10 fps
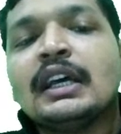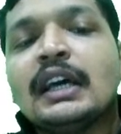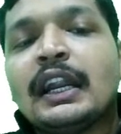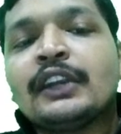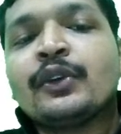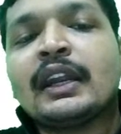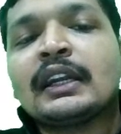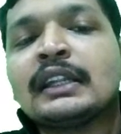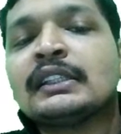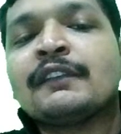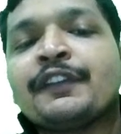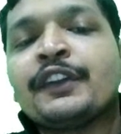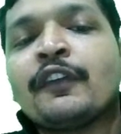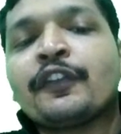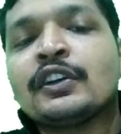right? You can attend the free
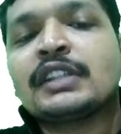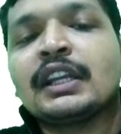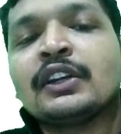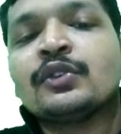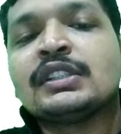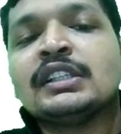of cost A to Z